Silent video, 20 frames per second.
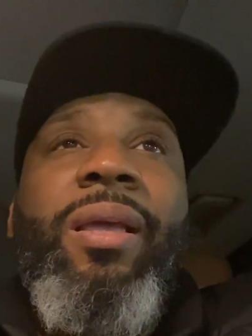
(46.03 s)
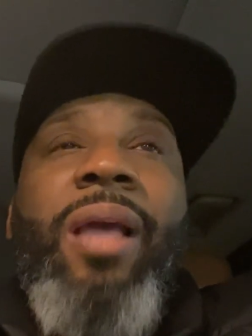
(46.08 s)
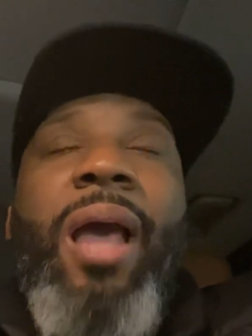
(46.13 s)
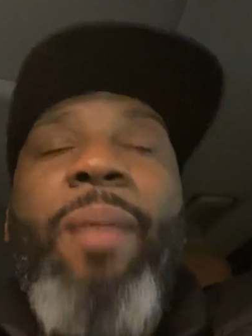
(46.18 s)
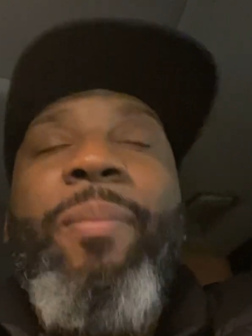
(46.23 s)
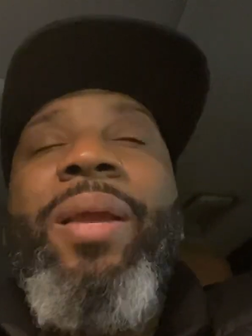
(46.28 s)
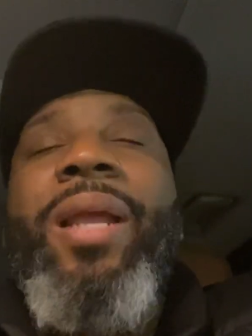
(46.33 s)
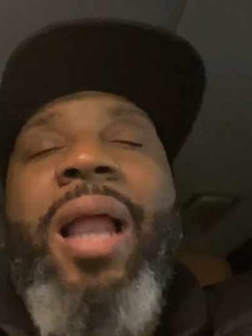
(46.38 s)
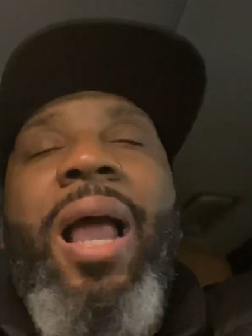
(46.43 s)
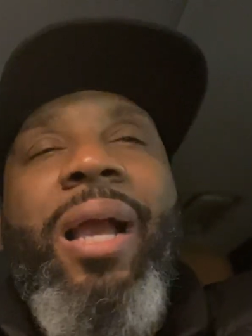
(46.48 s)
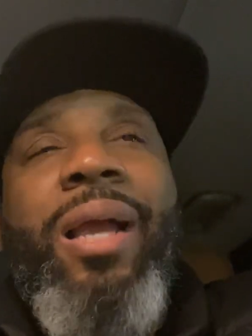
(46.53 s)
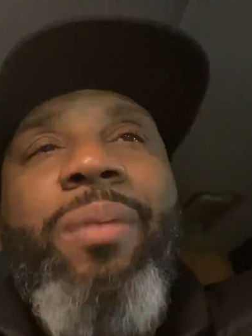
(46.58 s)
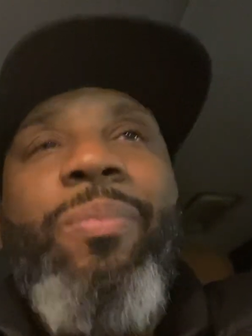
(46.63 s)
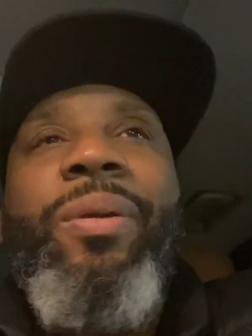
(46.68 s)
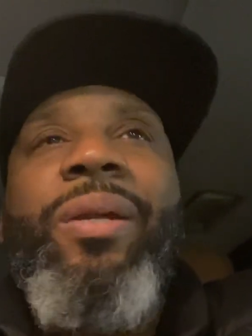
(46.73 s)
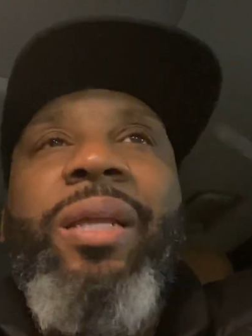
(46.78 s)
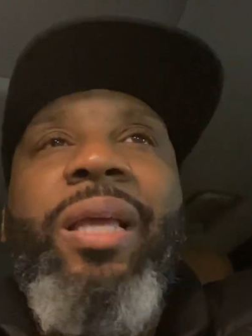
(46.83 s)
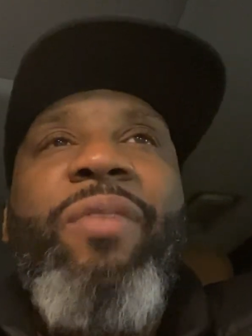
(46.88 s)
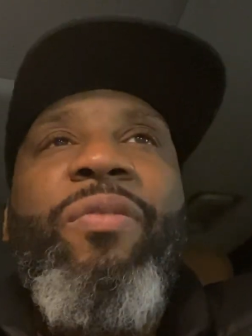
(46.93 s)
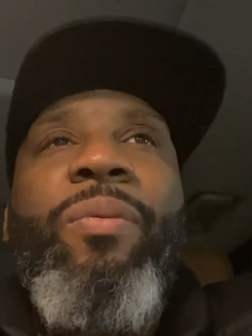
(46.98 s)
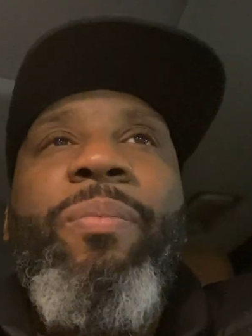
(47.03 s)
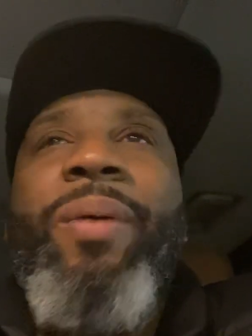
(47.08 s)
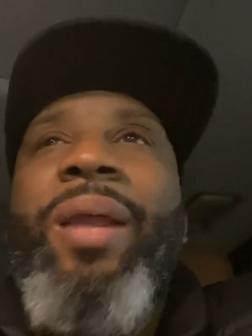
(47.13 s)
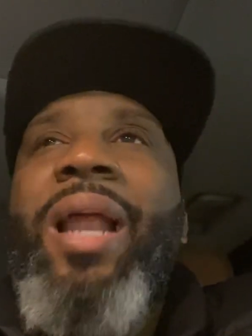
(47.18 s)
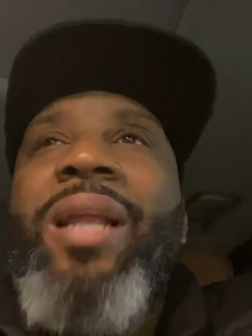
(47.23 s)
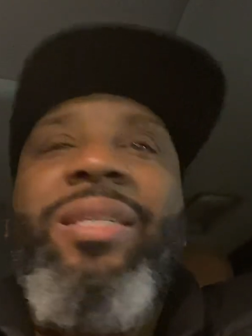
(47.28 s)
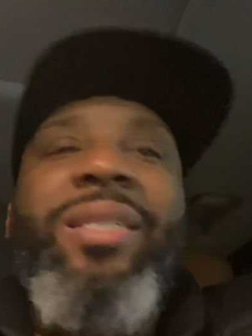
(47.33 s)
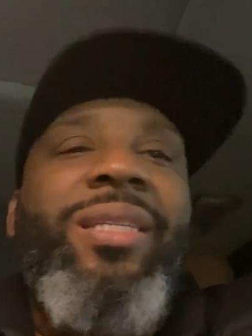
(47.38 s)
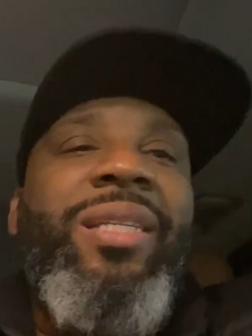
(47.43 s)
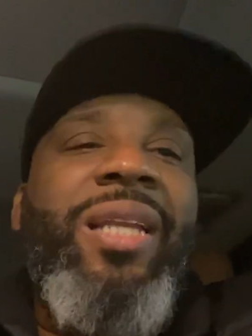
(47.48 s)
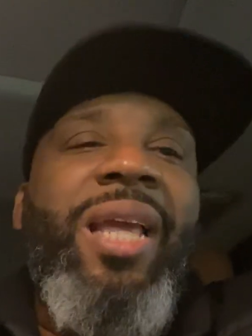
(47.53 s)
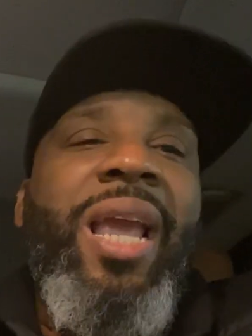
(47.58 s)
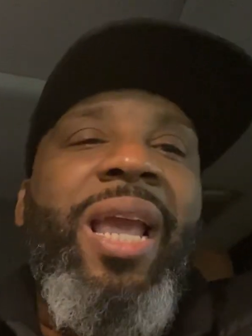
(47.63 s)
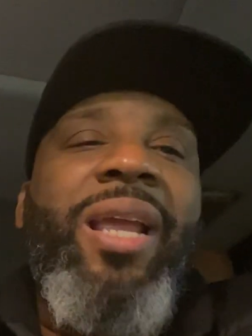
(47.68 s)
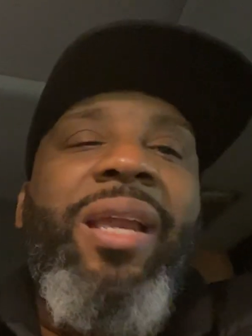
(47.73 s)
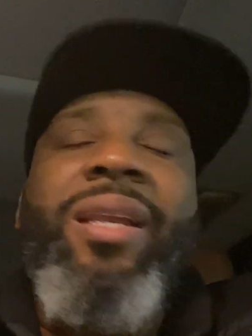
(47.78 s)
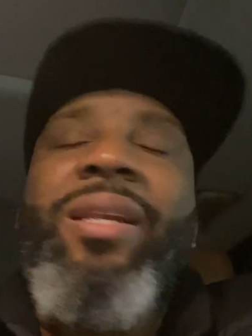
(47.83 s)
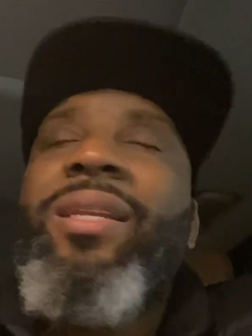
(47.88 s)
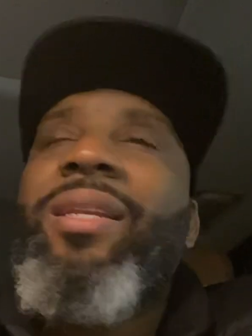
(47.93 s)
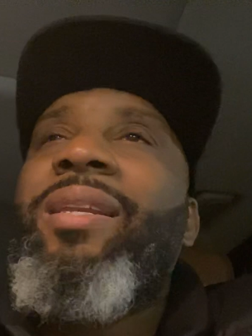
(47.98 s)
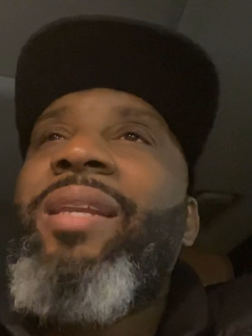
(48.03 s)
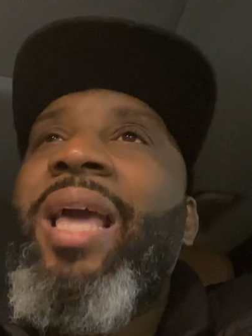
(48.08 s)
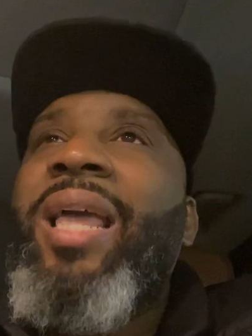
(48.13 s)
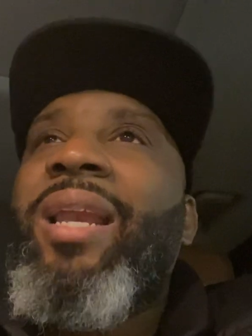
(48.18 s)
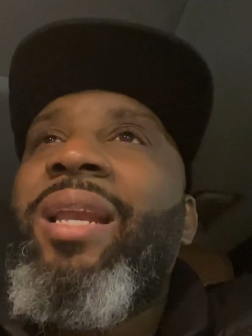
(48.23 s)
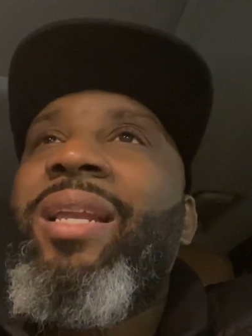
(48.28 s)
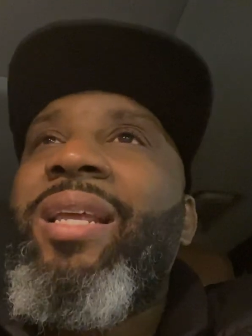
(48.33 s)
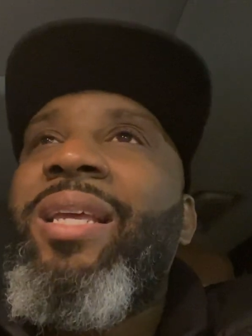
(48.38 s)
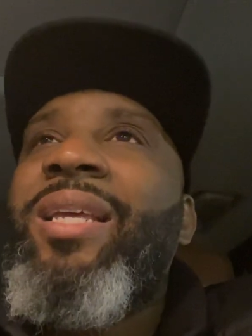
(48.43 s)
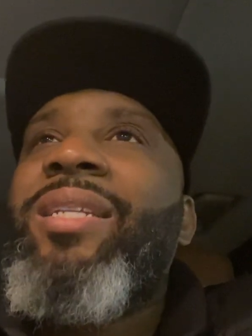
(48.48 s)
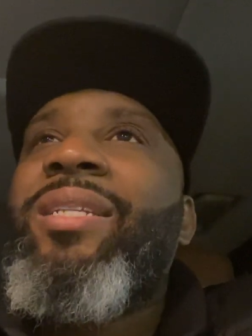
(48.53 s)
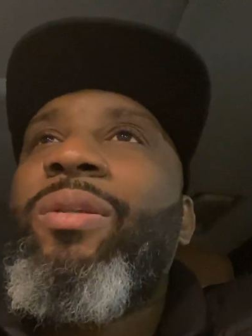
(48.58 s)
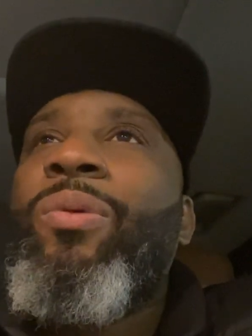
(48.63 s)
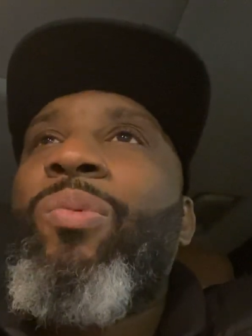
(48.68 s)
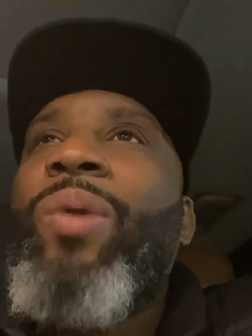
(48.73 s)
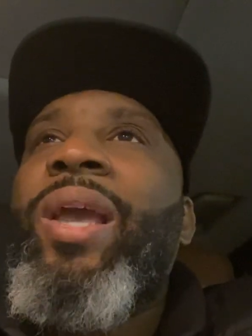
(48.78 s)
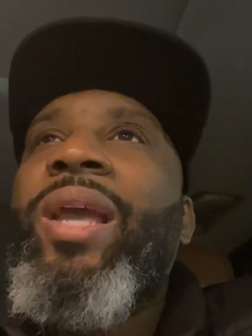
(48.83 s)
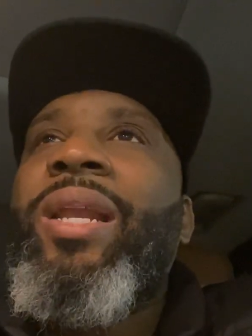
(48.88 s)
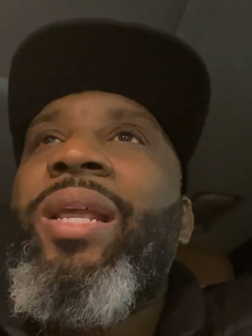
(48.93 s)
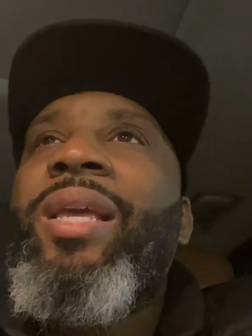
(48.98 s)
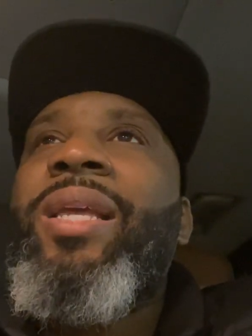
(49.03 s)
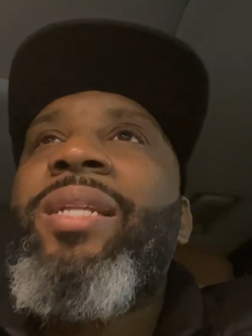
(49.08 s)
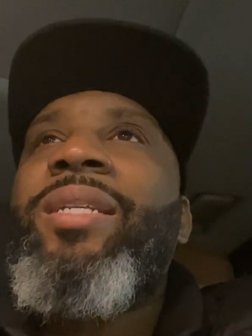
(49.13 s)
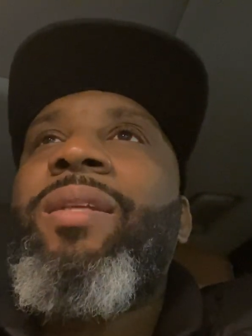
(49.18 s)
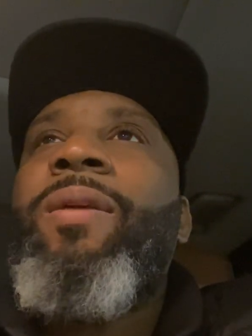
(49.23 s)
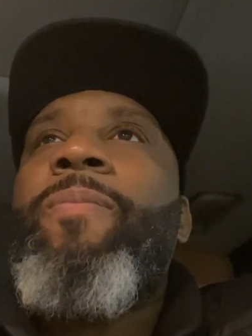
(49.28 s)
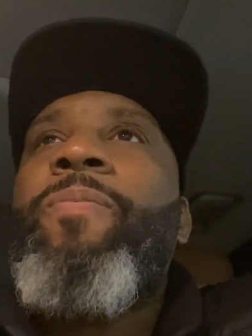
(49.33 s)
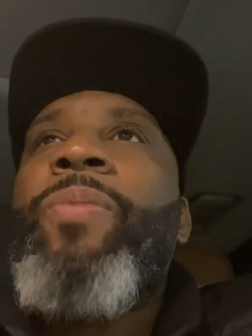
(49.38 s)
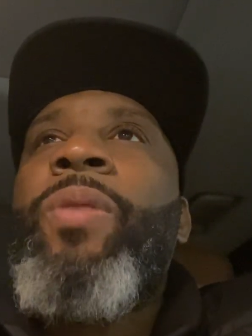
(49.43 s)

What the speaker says: I mean, I could believe it, but I just hate that it is the way it is.